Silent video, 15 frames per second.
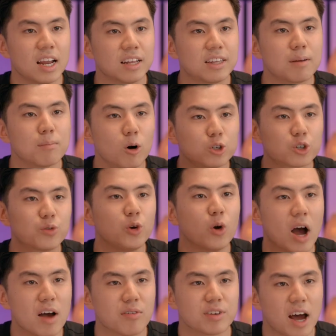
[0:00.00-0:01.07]
I think most of you
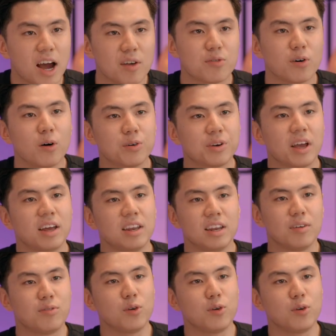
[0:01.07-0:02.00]
have an iPhone, and if